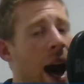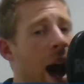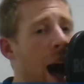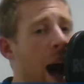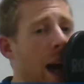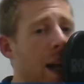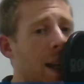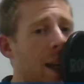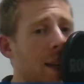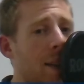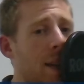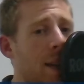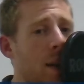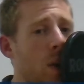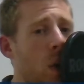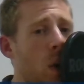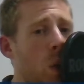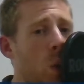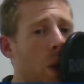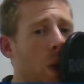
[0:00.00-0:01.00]
Alice did
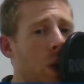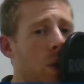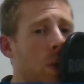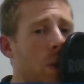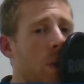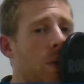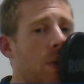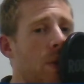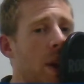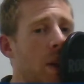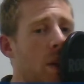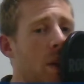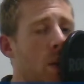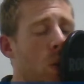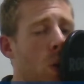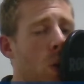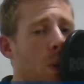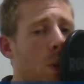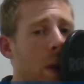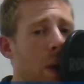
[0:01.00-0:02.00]
not wish to offend the
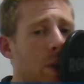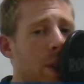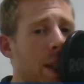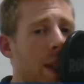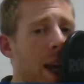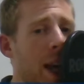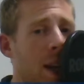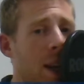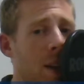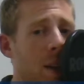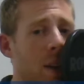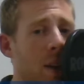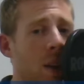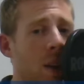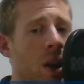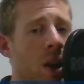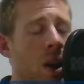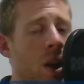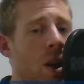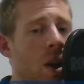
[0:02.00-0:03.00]
Dormouse again,
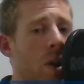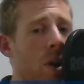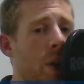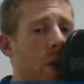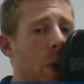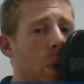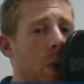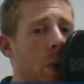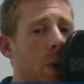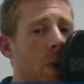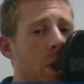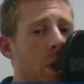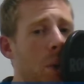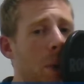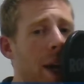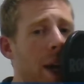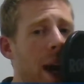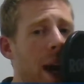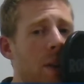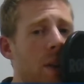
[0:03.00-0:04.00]
so she
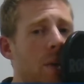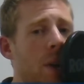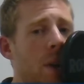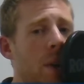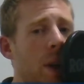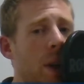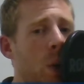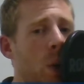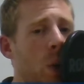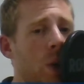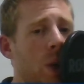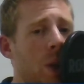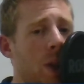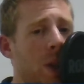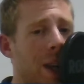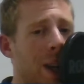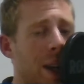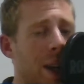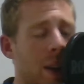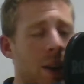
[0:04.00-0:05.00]
began very
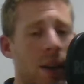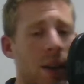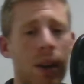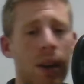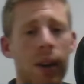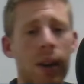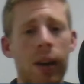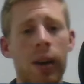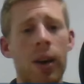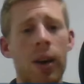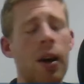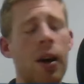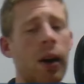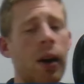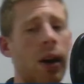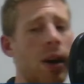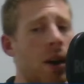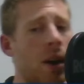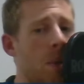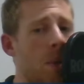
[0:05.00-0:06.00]
cautiously.
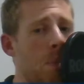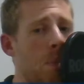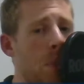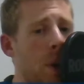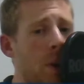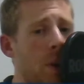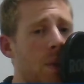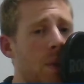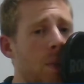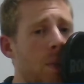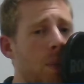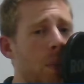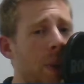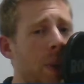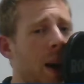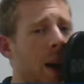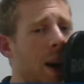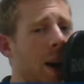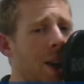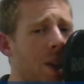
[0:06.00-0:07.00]
But
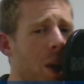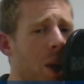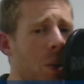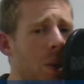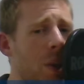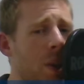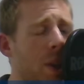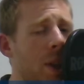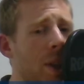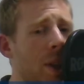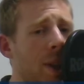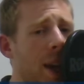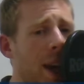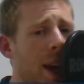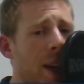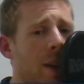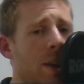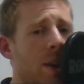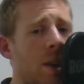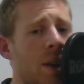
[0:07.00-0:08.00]
I don't
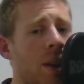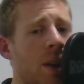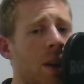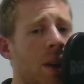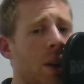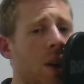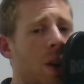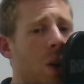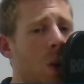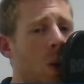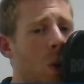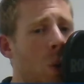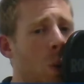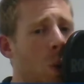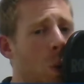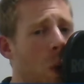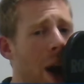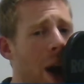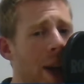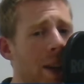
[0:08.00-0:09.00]
understand.
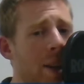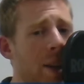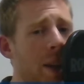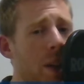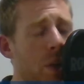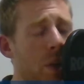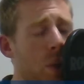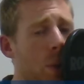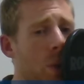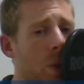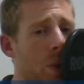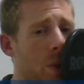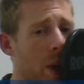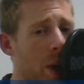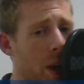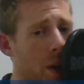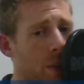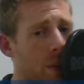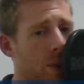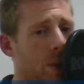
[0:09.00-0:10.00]
Where did they draw
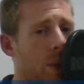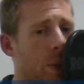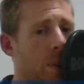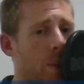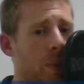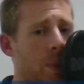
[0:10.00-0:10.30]
treacle from?